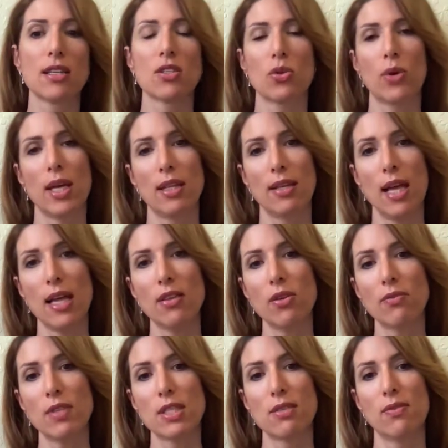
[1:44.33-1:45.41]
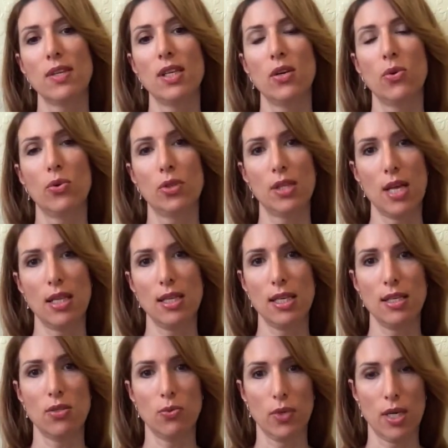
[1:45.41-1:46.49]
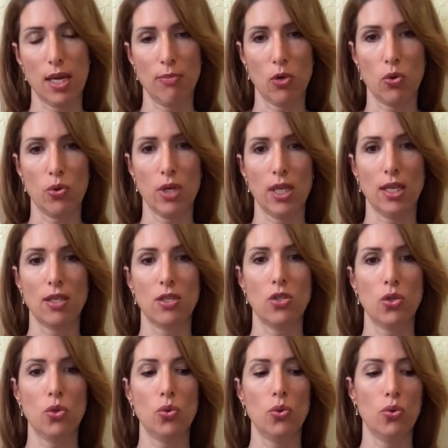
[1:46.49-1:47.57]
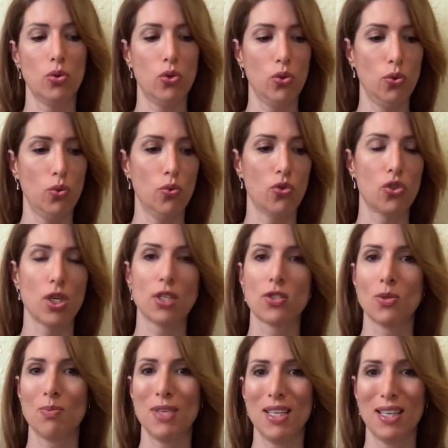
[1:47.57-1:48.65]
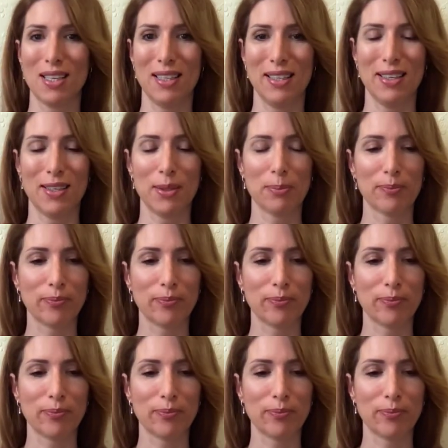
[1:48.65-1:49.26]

So at the end of this video, that is what I'm going to do, just to be clear.